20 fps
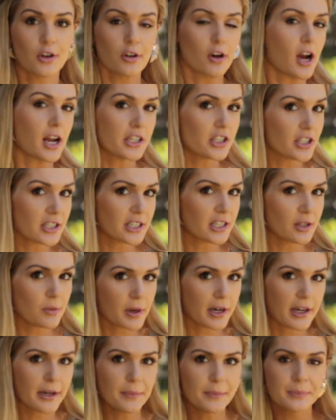garages
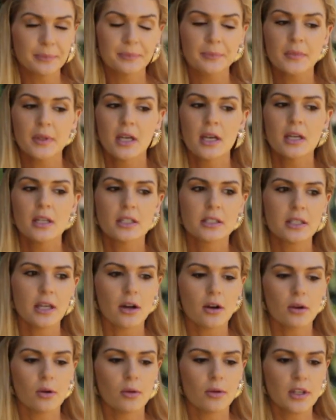anywhere.
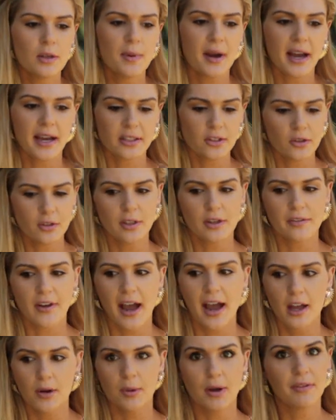So you might ask yourself,
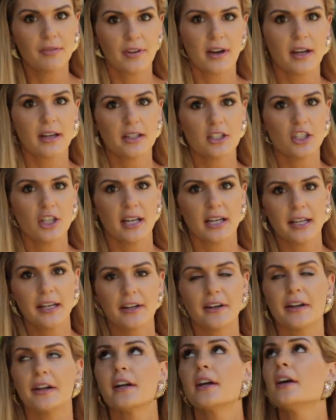how do I find shade
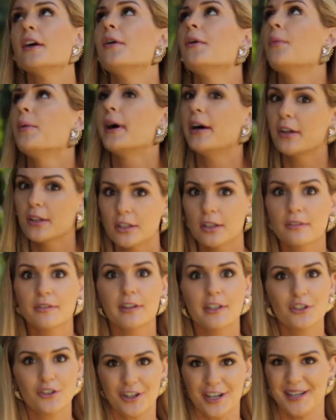here? Well, look
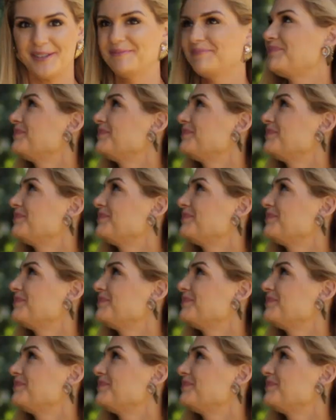for a tree,